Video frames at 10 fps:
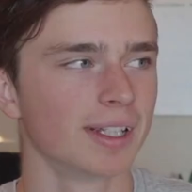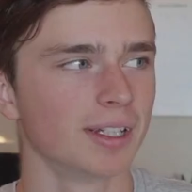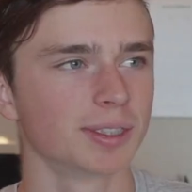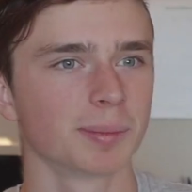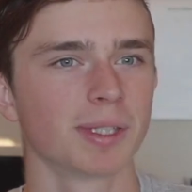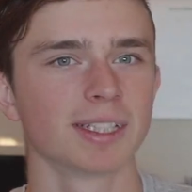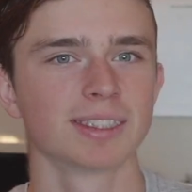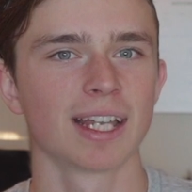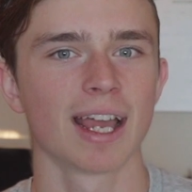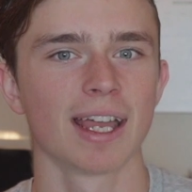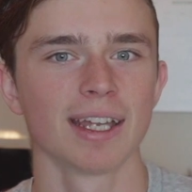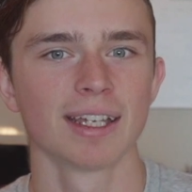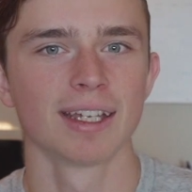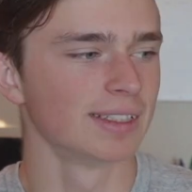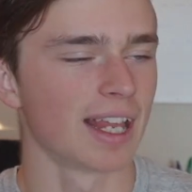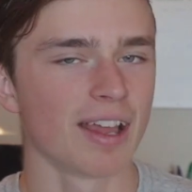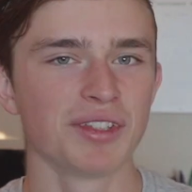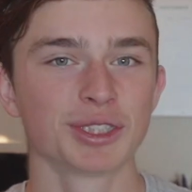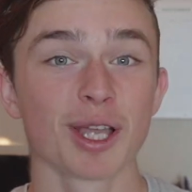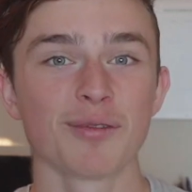Here are some things that I've
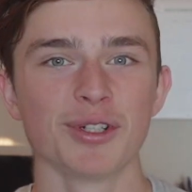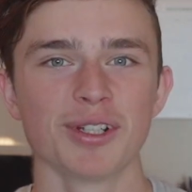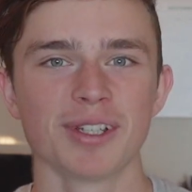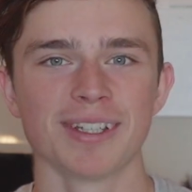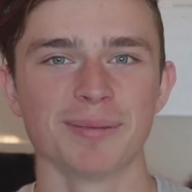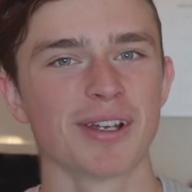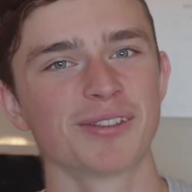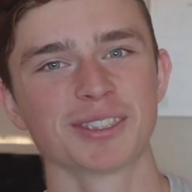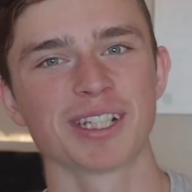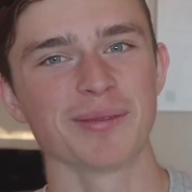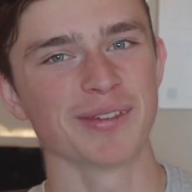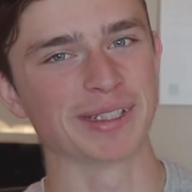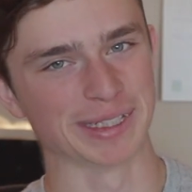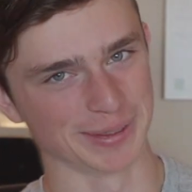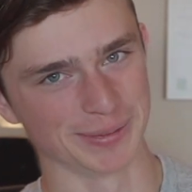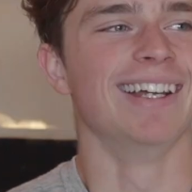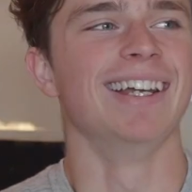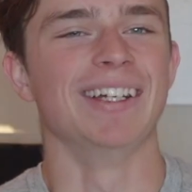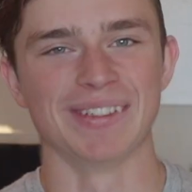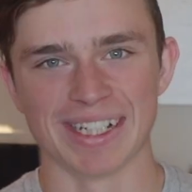discovered in my first time living alone.
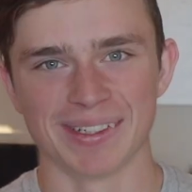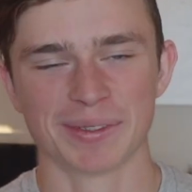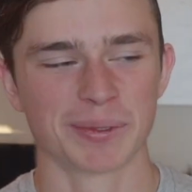Here we go.